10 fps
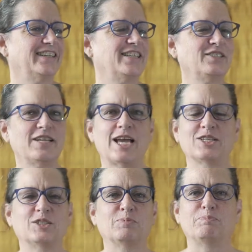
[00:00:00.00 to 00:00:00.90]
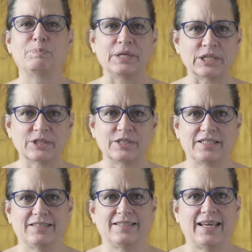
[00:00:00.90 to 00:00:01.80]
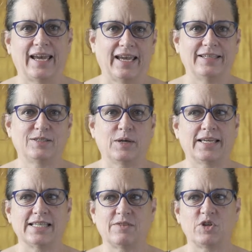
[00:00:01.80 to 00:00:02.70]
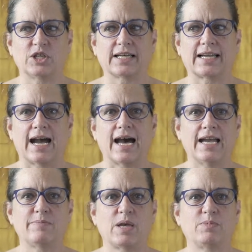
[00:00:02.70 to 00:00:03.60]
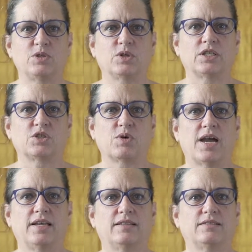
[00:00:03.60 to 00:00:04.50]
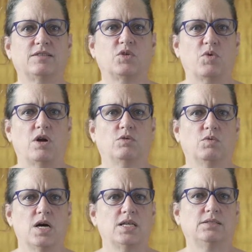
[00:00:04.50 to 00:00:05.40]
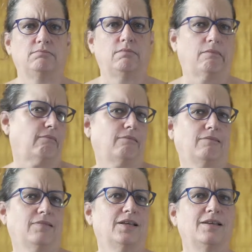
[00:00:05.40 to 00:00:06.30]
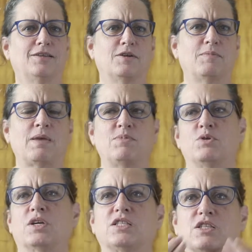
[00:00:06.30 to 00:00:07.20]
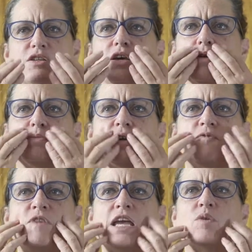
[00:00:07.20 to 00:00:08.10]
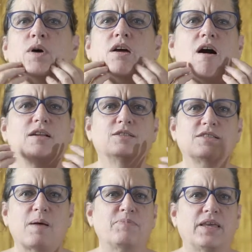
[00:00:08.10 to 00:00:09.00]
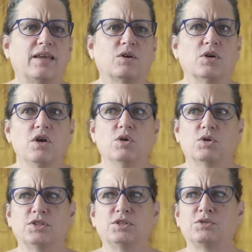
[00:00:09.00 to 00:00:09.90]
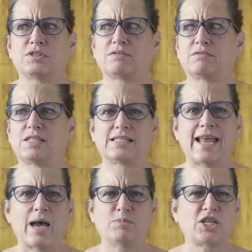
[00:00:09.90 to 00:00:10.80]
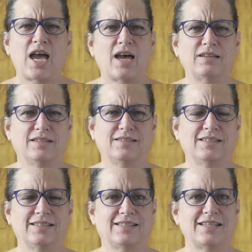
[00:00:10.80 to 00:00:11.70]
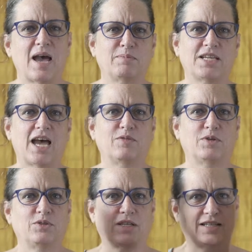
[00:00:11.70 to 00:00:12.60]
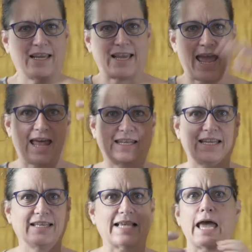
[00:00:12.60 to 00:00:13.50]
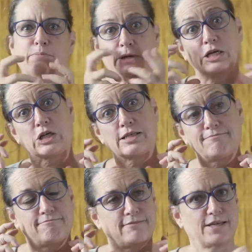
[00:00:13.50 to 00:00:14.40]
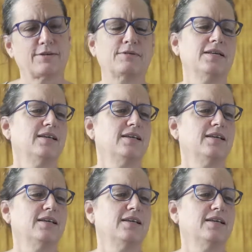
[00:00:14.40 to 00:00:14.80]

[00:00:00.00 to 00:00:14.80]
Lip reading: International Beard Day. So I guess if you're a guy, maybe you could try and grow one. You know, maybe you could just put a fake one on or something, or use Snapchat. Isn't it Snapchat where you can like add things, add a beard, you know?